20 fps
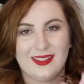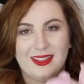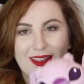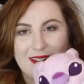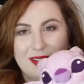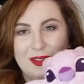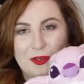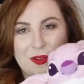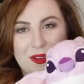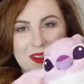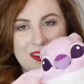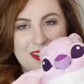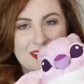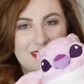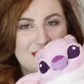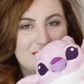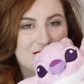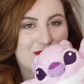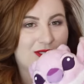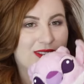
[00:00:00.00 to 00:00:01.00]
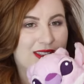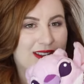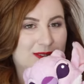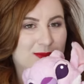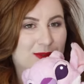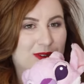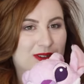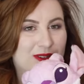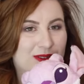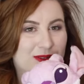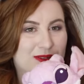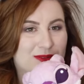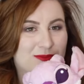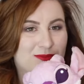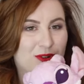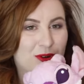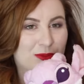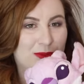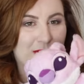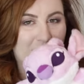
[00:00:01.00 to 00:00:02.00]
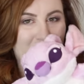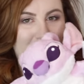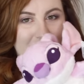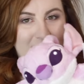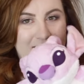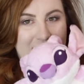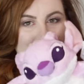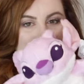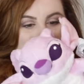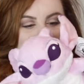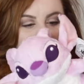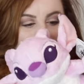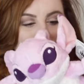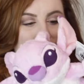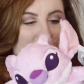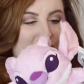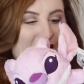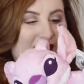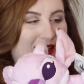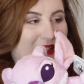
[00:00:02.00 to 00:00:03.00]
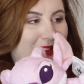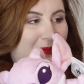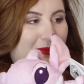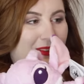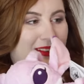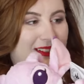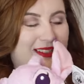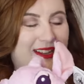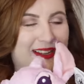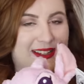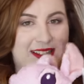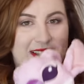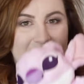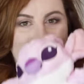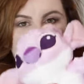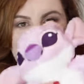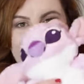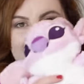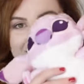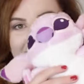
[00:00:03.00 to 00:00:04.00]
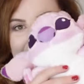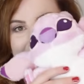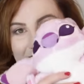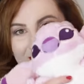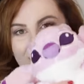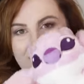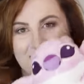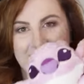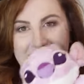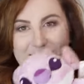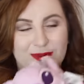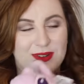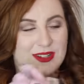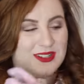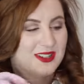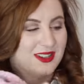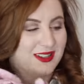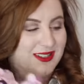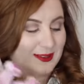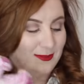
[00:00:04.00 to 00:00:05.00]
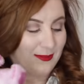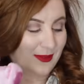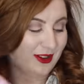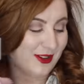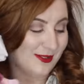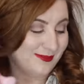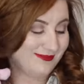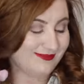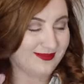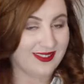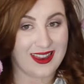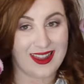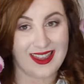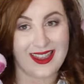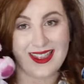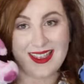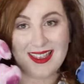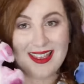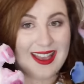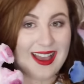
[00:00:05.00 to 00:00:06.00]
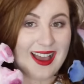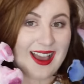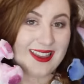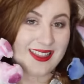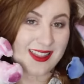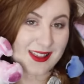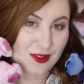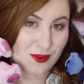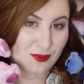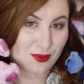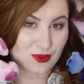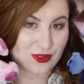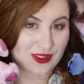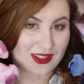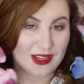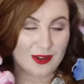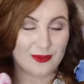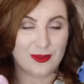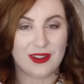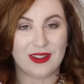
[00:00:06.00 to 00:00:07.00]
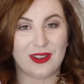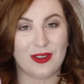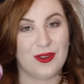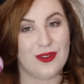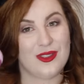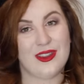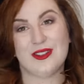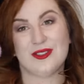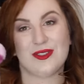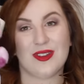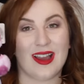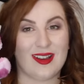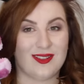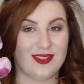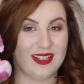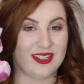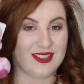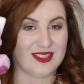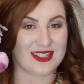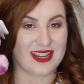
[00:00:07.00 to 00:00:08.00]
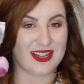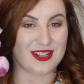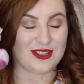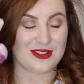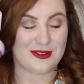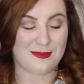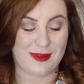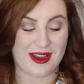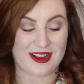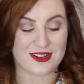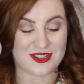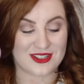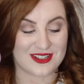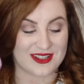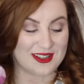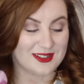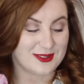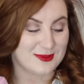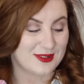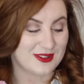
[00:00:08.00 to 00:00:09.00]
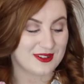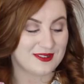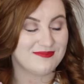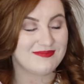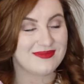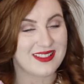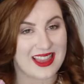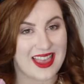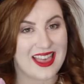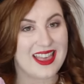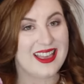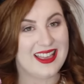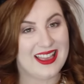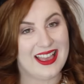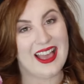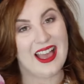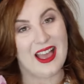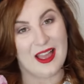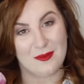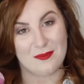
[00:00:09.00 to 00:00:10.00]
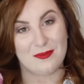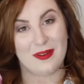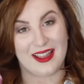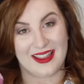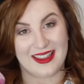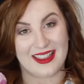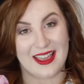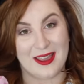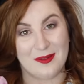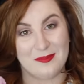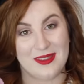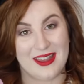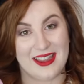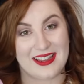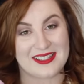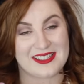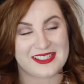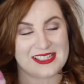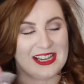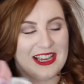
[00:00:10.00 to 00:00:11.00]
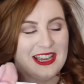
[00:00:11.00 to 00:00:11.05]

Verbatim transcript: like looking at the two, this one probably looks like more like something at sixteen ninety-five than this one does, but I think they're both equally cute. They do have a little Stitch that matches this one. I'm buying him next